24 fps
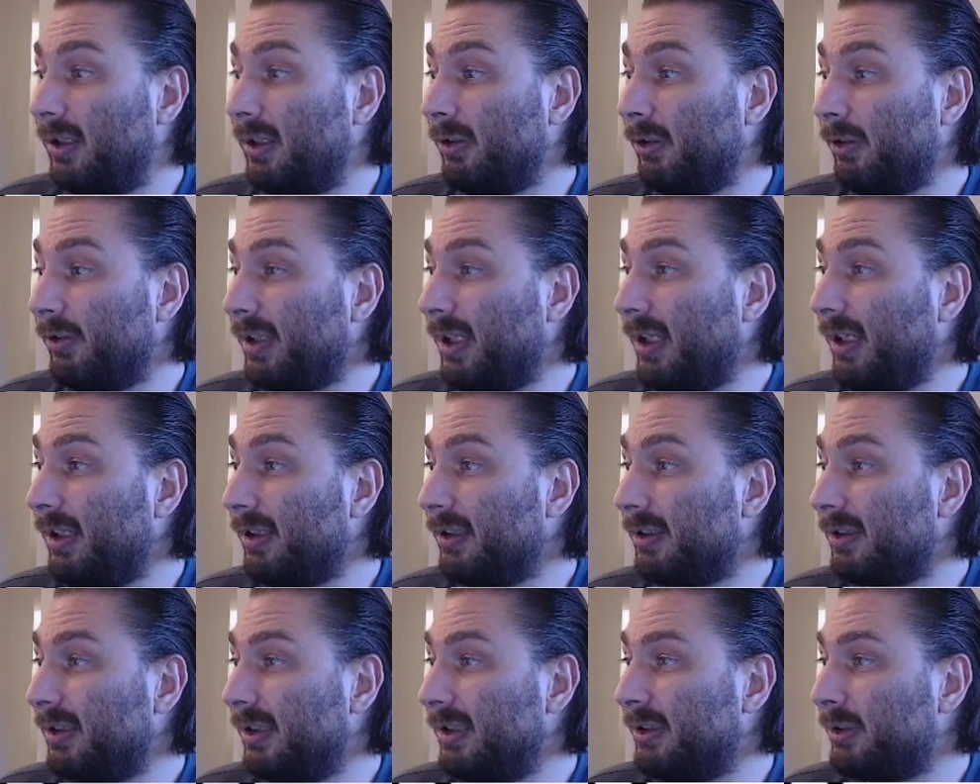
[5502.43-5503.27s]
all that
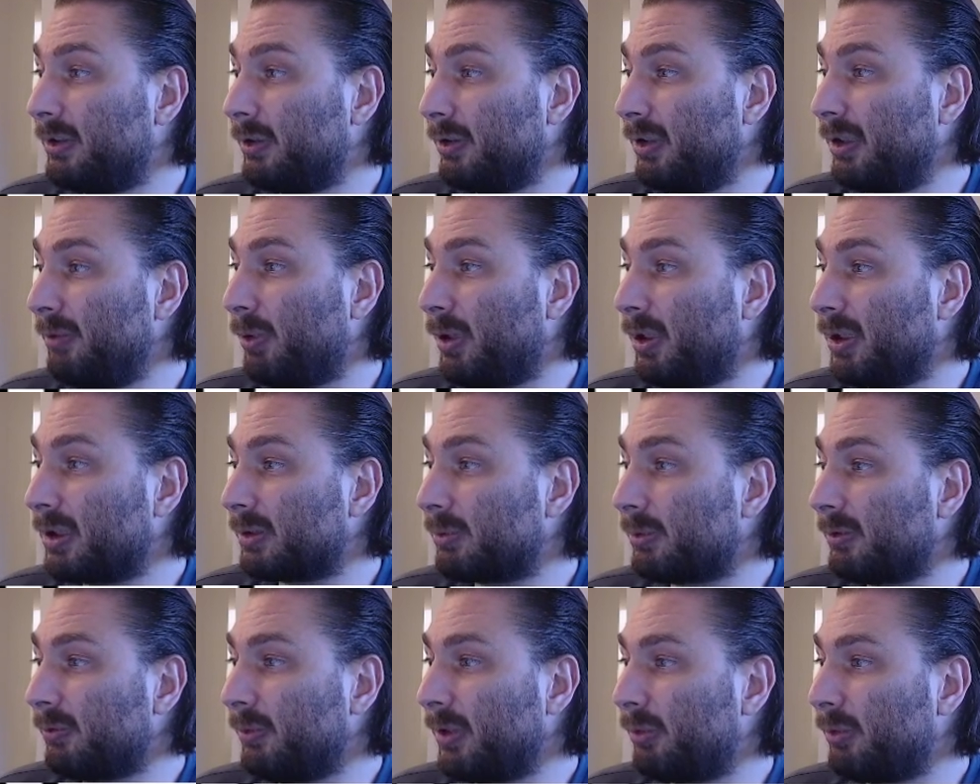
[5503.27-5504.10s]
is certainly
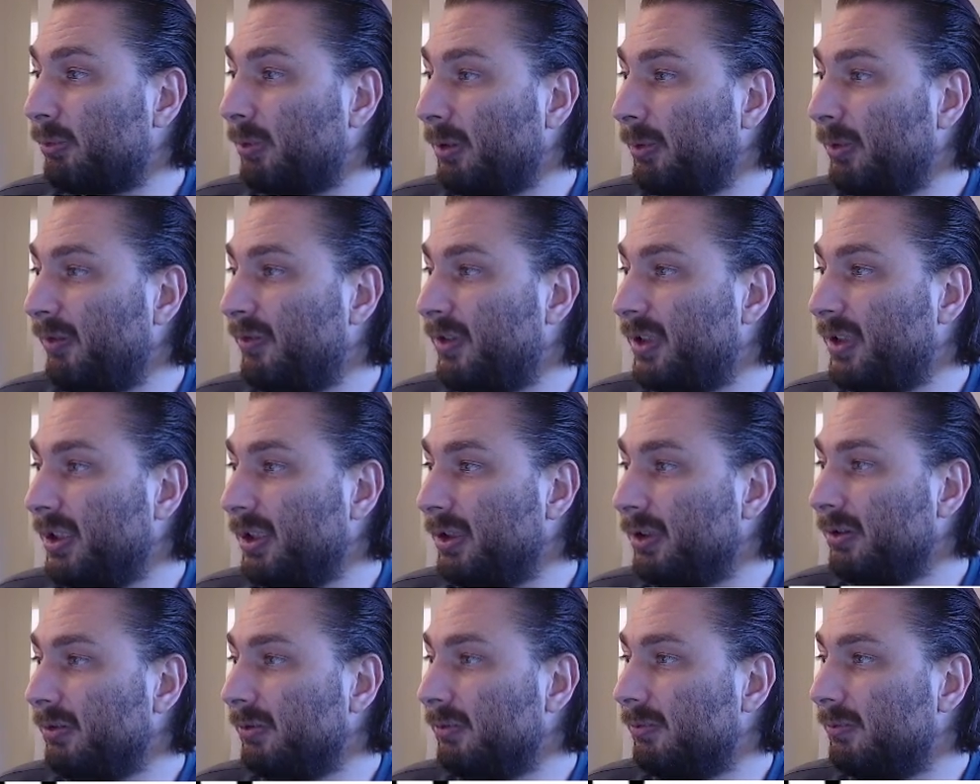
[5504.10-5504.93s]
possible with what we've
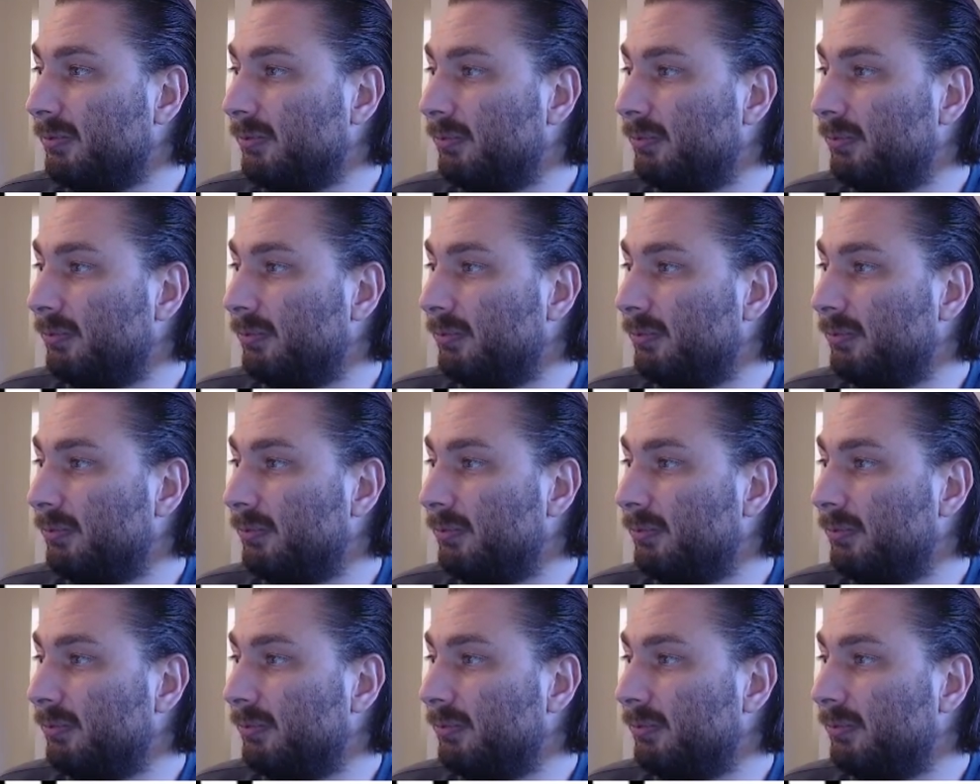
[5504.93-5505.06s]
done